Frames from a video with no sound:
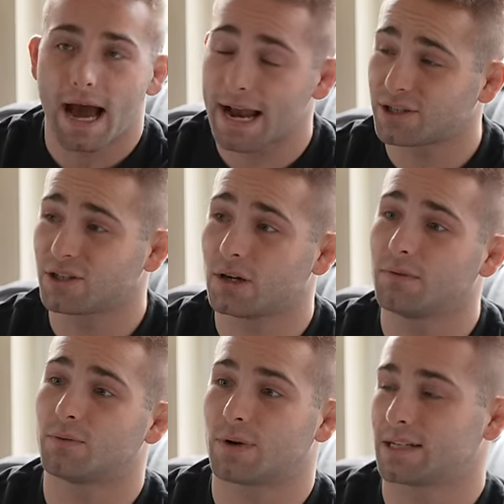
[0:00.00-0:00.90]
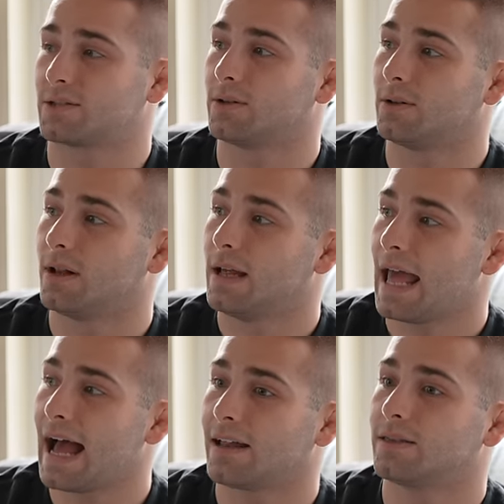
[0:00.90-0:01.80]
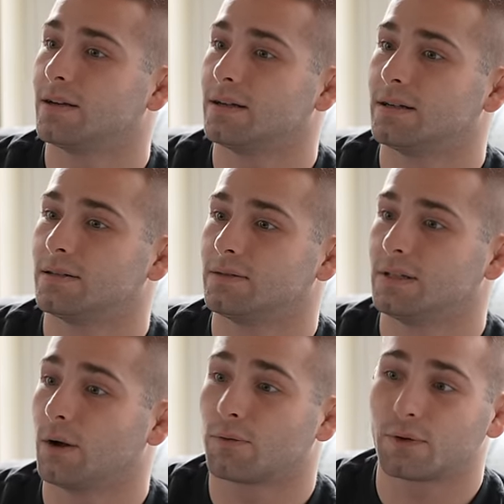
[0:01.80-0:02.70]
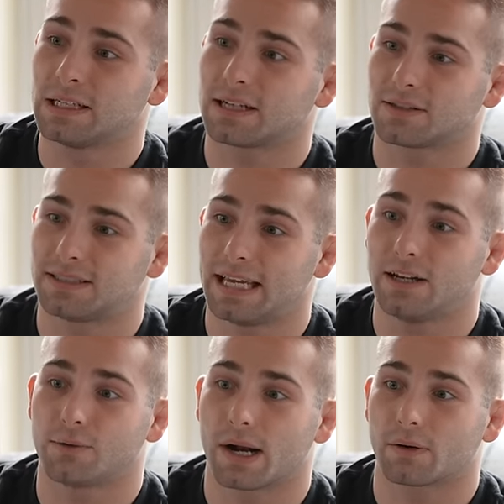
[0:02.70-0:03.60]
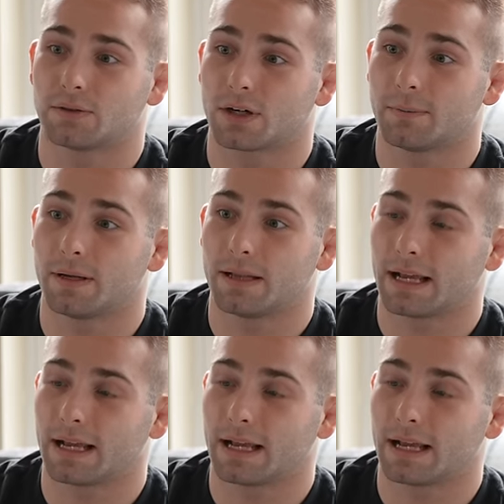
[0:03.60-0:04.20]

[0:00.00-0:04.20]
I actually couldn't even wrestle at the, you know, Freestyle State and Greco tournament.